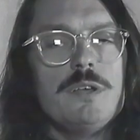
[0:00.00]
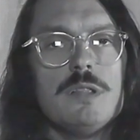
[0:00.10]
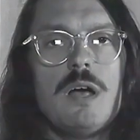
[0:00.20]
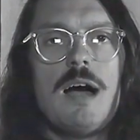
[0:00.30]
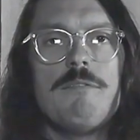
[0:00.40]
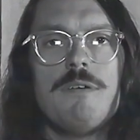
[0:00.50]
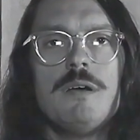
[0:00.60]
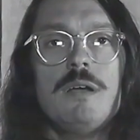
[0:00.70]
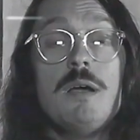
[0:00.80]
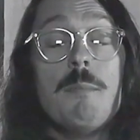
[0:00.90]
for your life,
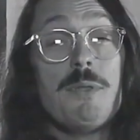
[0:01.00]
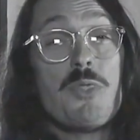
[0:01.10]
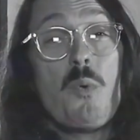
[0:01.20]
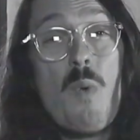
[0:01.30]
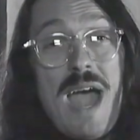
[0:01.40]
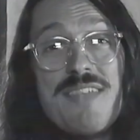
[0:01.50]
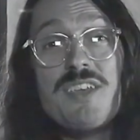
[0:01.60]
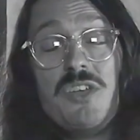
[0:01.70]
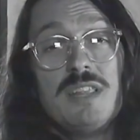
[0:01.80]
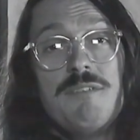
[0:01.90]
but the way
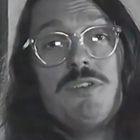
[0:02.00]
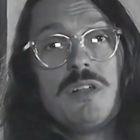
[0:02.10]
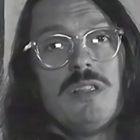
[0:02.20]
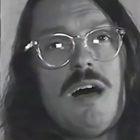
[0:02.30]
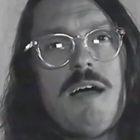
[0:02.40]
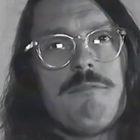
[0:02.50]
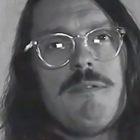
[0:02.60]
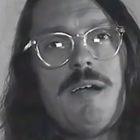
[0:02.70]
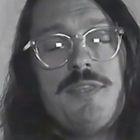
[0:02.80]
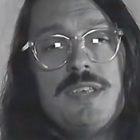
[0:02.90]
that you live your life
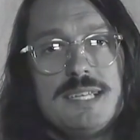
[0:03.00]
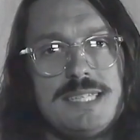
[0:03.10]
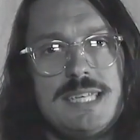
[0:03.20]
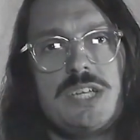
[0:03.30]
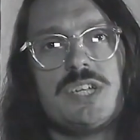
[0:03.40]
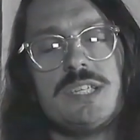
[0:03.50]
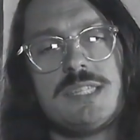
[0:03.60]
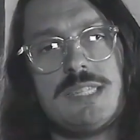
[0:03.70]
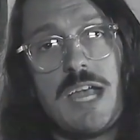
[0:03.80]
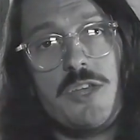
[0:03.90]
and the
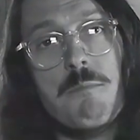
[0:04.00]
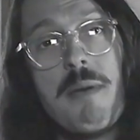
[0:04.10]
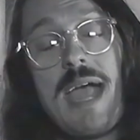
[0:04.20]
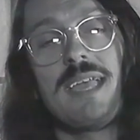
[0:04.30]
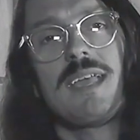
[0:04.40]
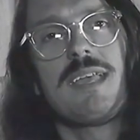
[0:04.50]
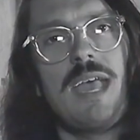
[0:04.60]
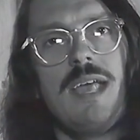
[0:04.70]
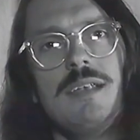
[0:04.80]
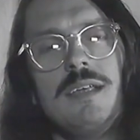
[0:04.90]
decisions that you make
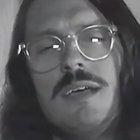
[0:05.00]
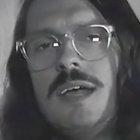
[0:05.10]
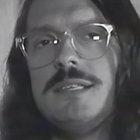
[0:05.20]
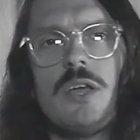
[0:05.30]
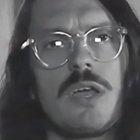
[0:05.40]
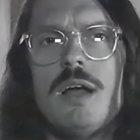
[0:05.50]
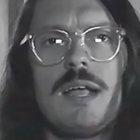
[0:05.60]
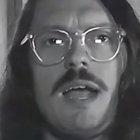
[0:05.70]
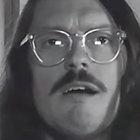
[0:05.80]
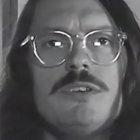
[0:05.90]
can. And so, can I
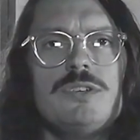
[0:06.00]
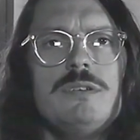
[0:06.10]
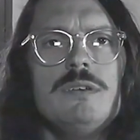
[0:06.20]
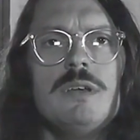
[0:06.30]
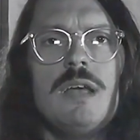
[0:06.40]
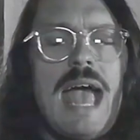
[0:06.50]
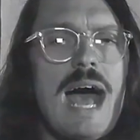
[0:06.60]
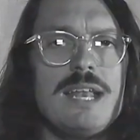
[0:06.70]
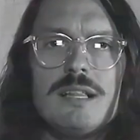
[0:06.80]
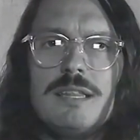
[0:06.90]
encourage you?
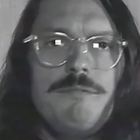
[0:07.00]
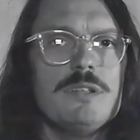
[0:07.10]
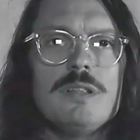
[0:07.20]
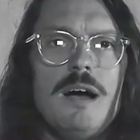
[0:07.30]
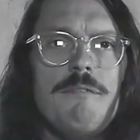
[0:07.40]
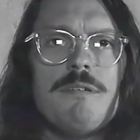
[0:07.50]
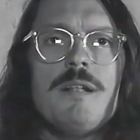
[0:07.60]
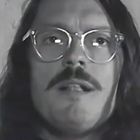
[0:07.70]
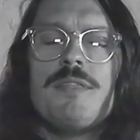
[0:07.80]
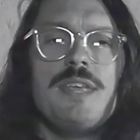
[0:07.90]
How do you live your life?
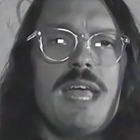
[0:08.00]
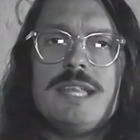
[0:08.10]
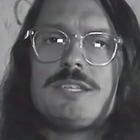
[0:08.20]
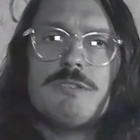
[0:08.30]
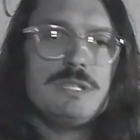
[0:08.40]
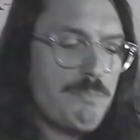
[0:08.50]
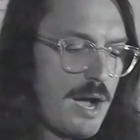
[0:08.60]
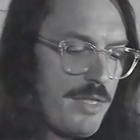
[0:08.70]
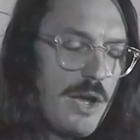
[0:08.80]
The answer is by